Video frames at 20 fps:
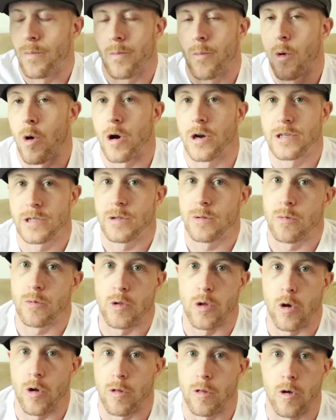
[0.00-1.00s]
Walks,
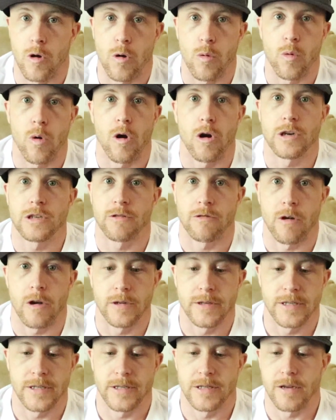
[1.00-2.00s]
long walks,
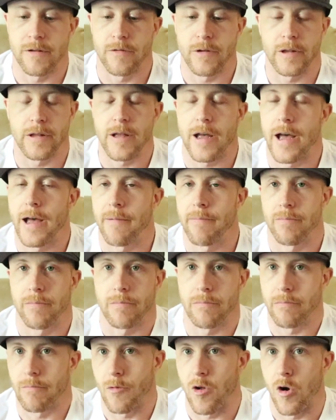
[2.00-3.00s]
runs, and stuff like that.
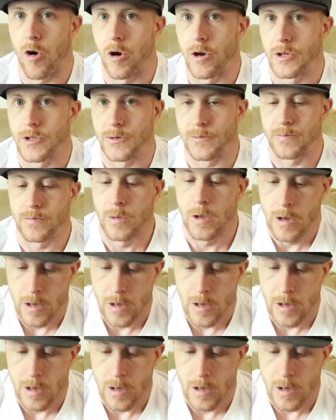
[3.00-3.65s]
Awesome.